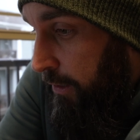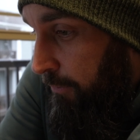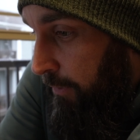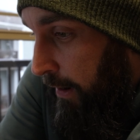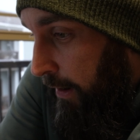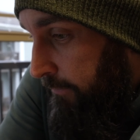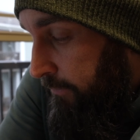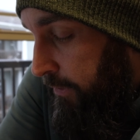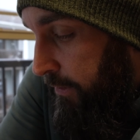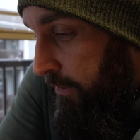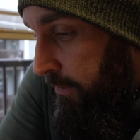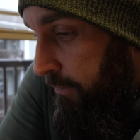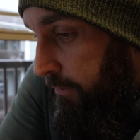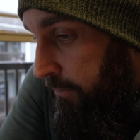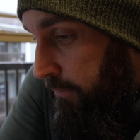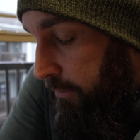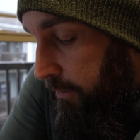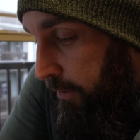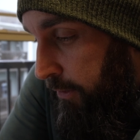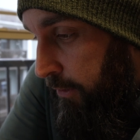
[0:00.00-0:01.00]
arrived
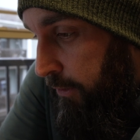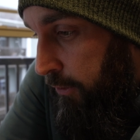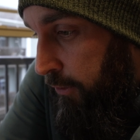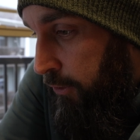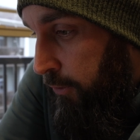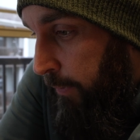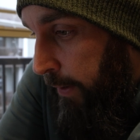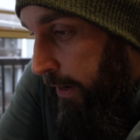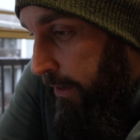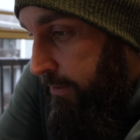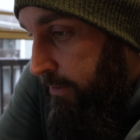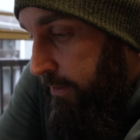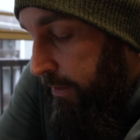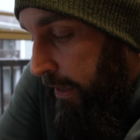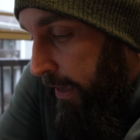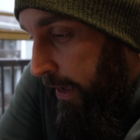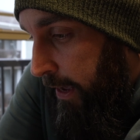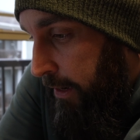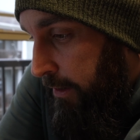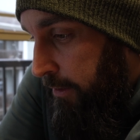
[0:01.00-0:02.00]
in the US,
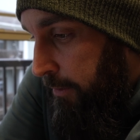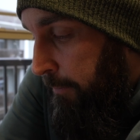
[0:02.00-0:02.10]
and